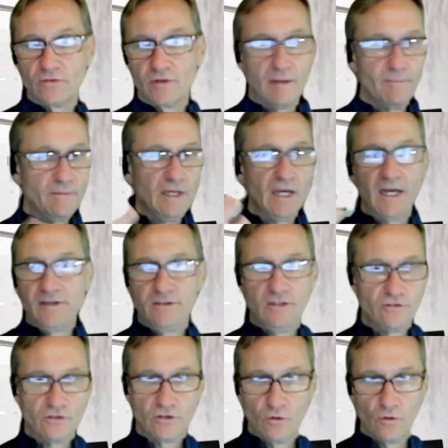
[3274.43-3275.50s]
I'm the IT
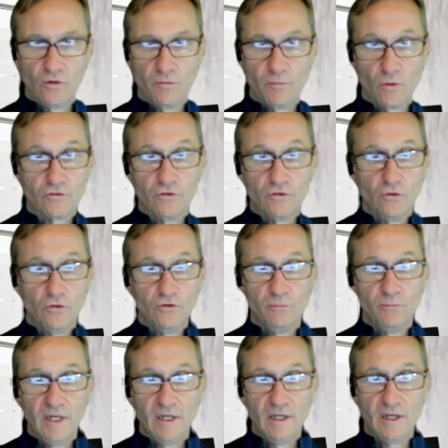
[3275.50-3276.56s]
security person who's
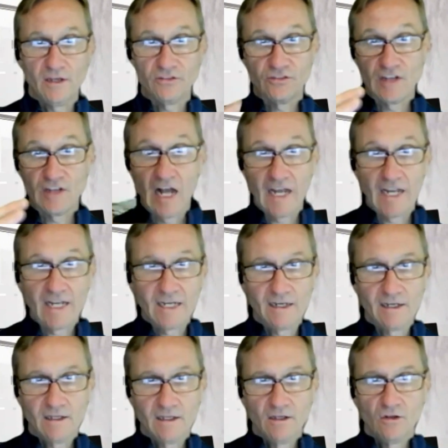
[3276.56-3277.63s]
been assigned,
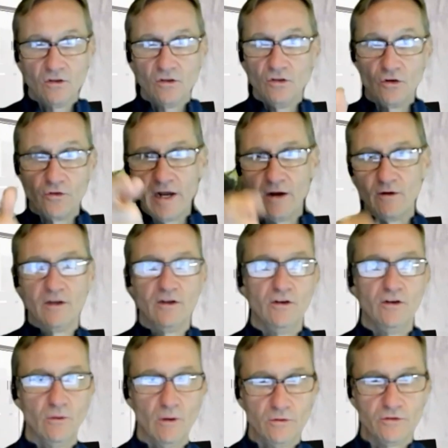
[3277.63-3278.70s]
you're now going to
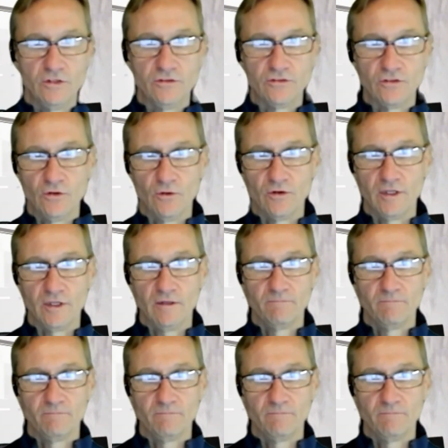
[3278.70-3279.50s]
do OT security,